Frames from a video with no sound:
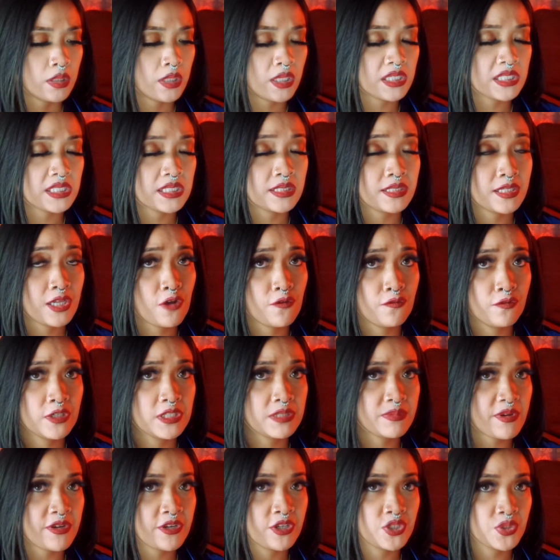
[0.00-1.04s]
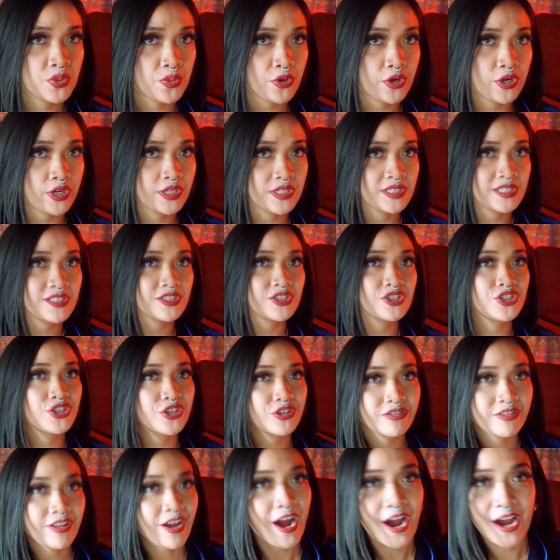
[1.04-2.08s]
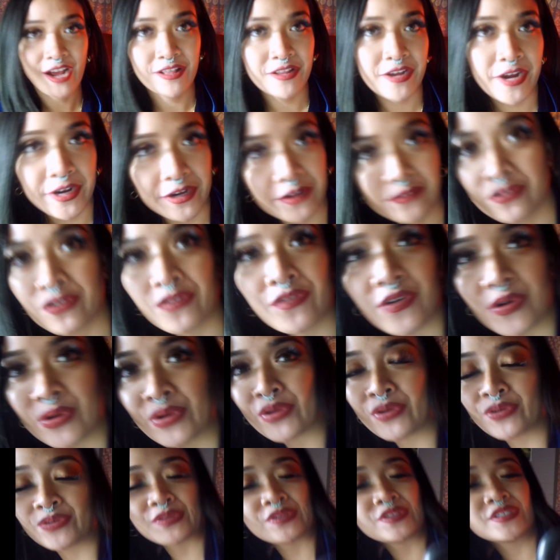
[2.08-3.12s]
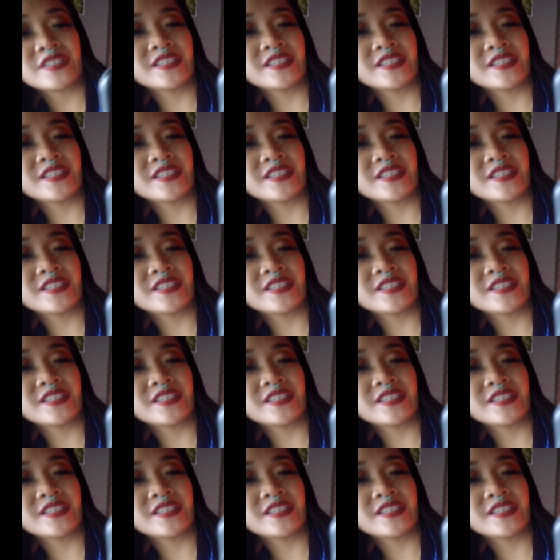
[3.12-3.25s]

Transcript: self-explanatory. It's legit the highlight of the photos.